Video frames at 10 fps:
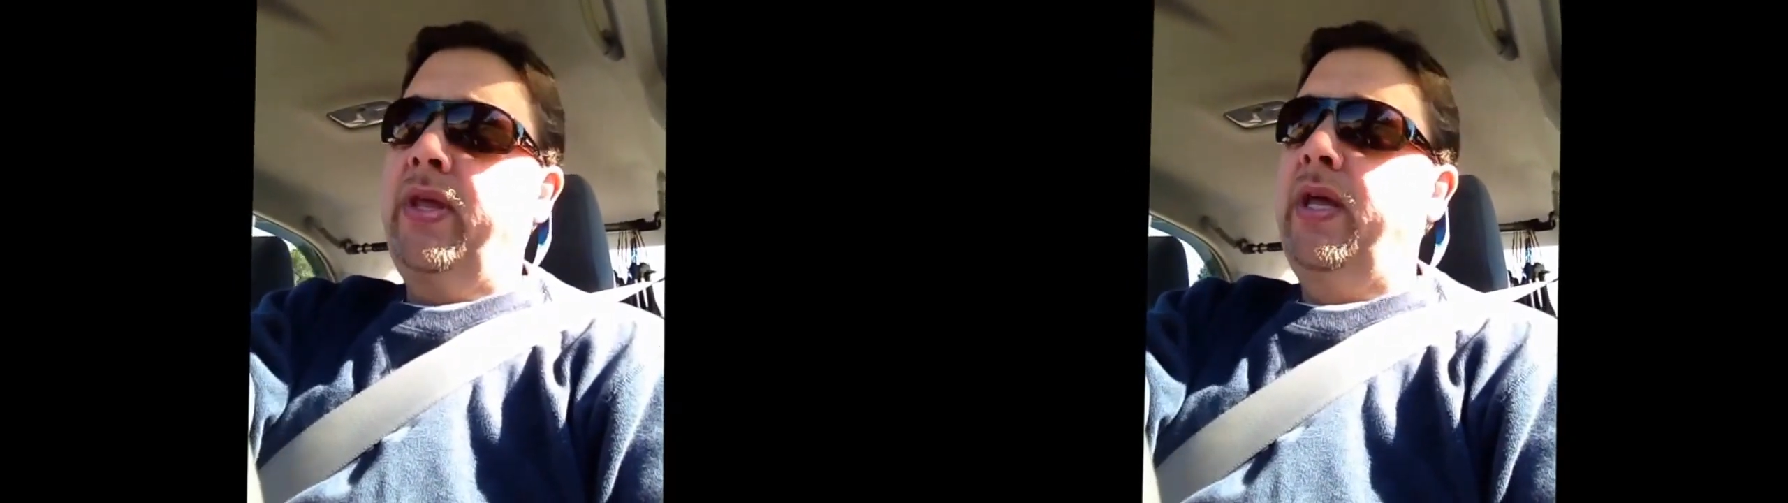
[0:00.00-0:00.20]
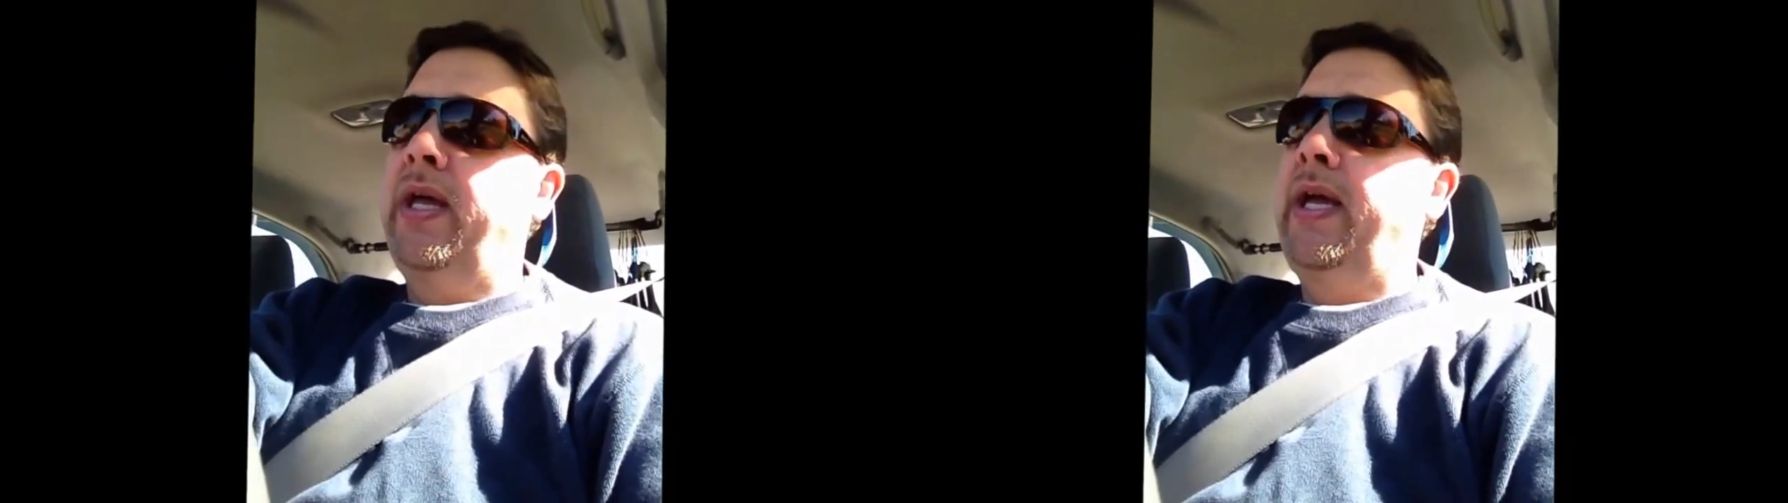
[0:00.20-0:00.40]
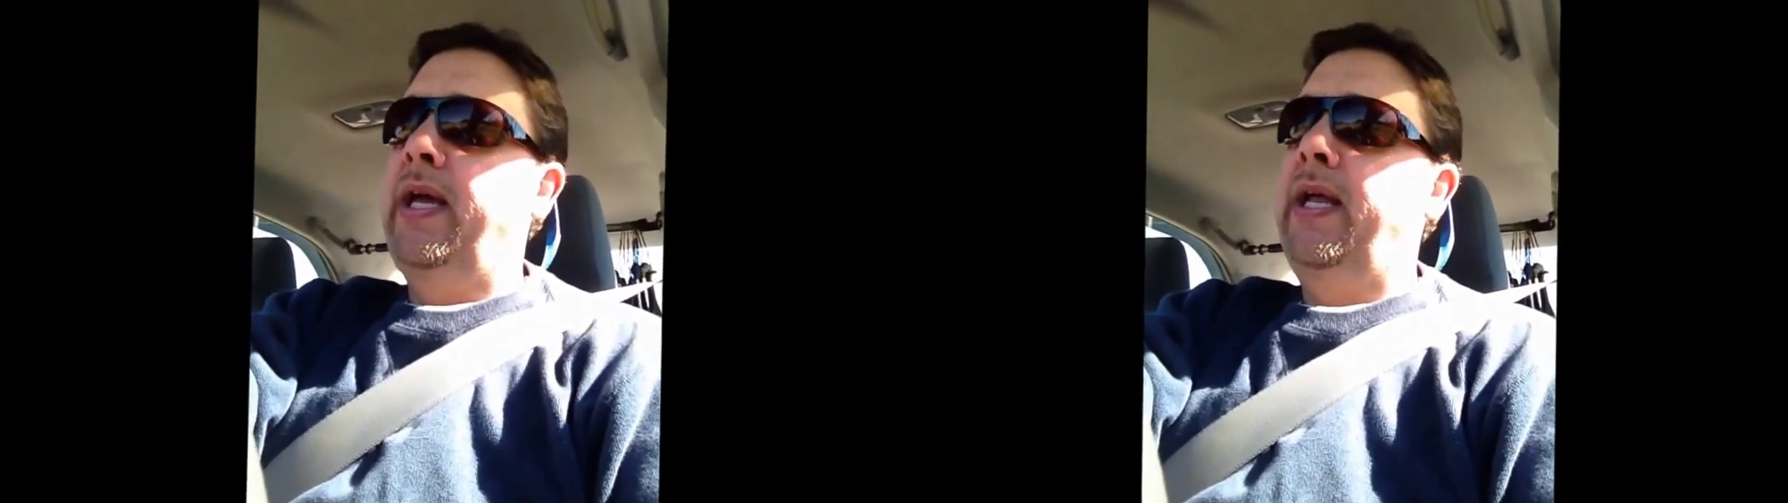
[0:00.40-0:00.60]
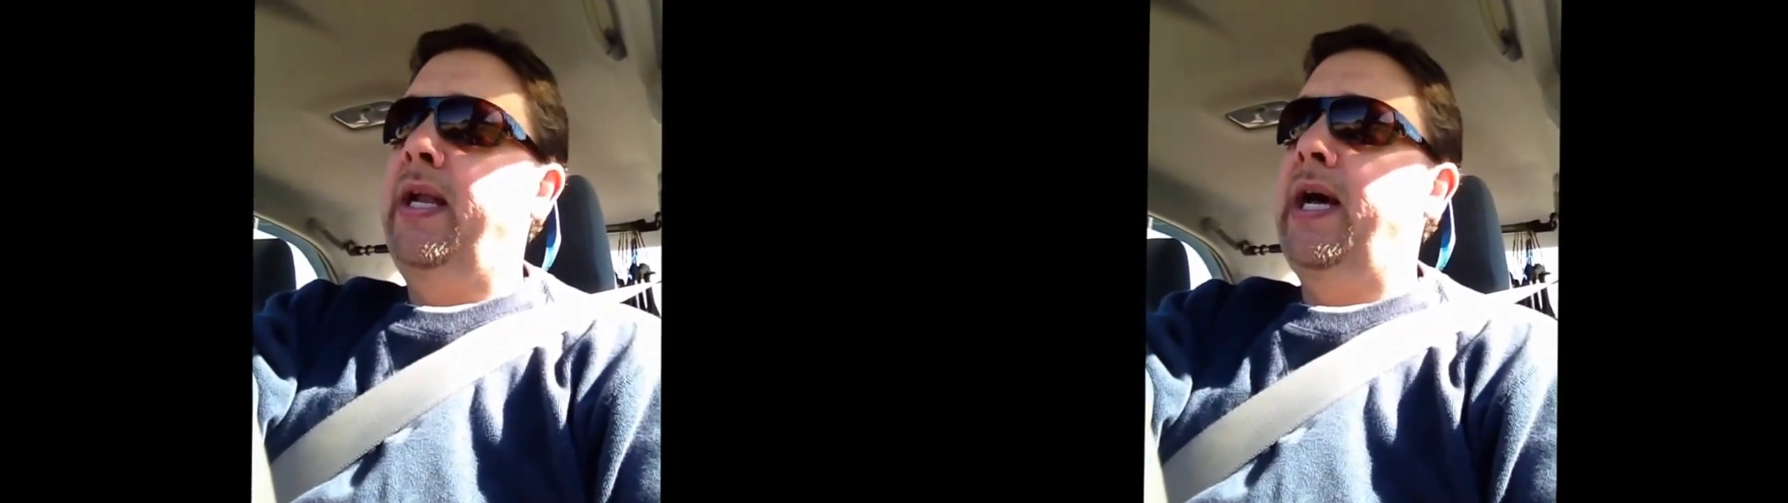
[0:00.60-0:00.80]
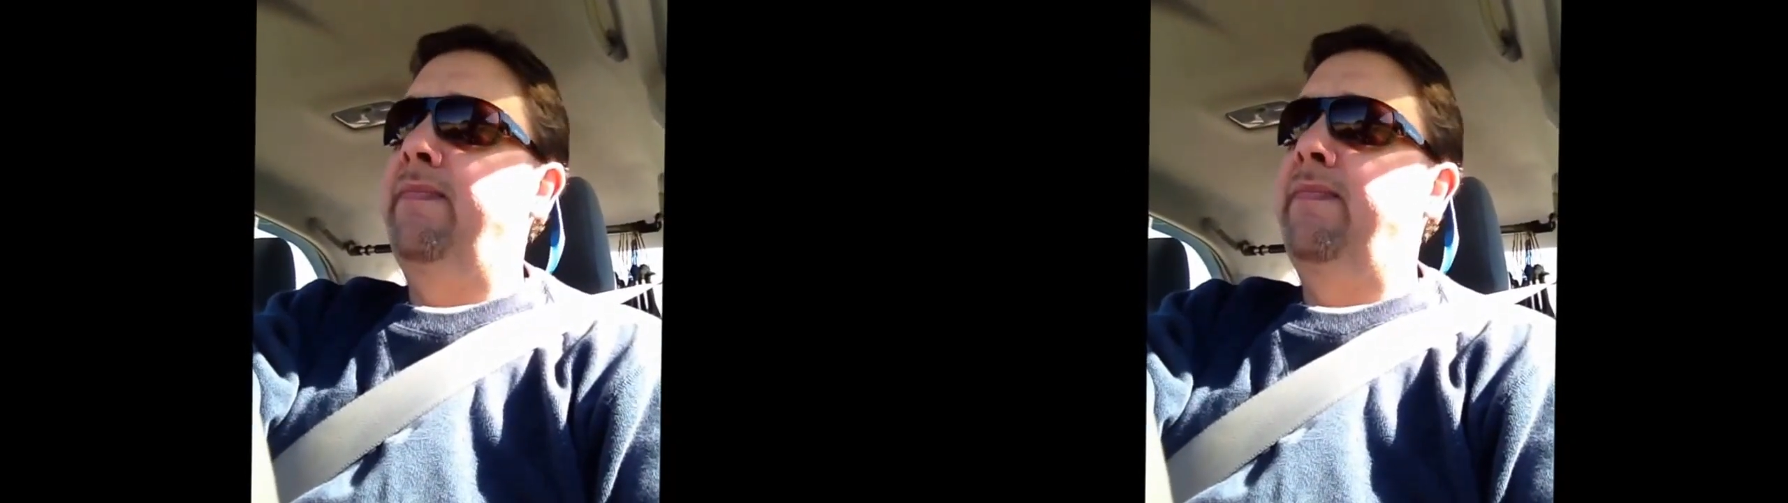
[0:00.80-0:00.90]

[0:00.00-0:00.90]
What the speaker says: and